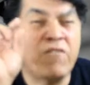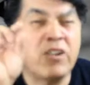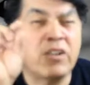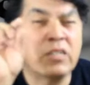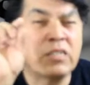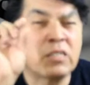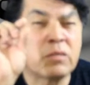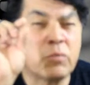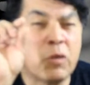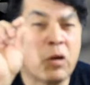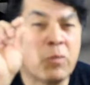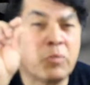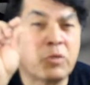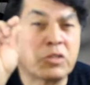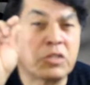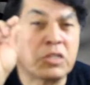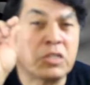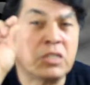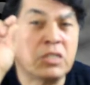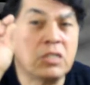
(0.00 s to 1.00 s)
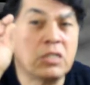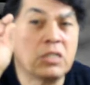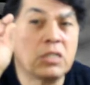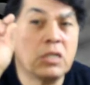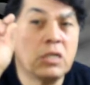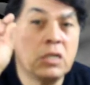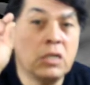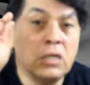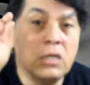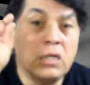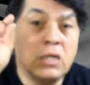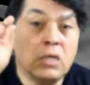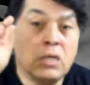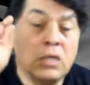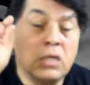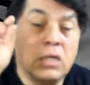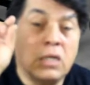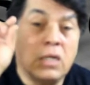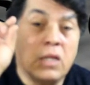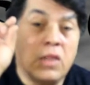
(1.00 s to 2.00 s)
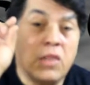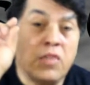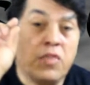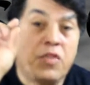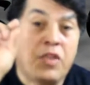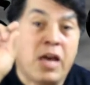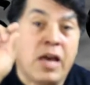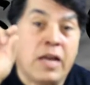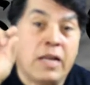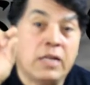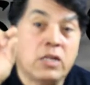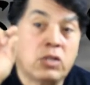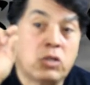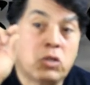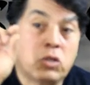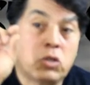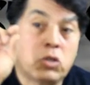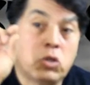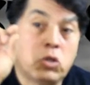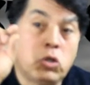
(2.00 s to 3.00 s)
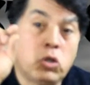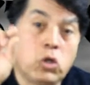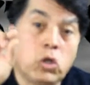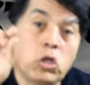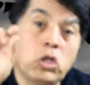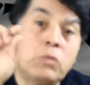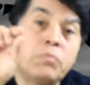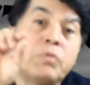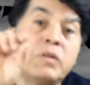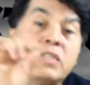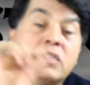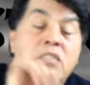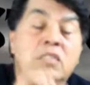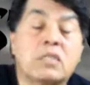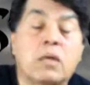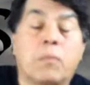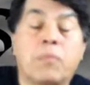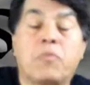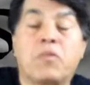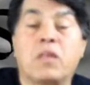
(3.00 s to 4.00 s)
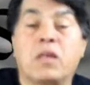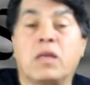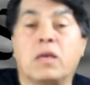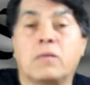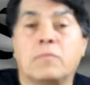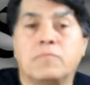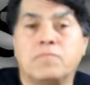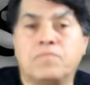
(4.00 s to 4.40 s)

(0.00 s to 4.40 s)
very small percentage, that could be something.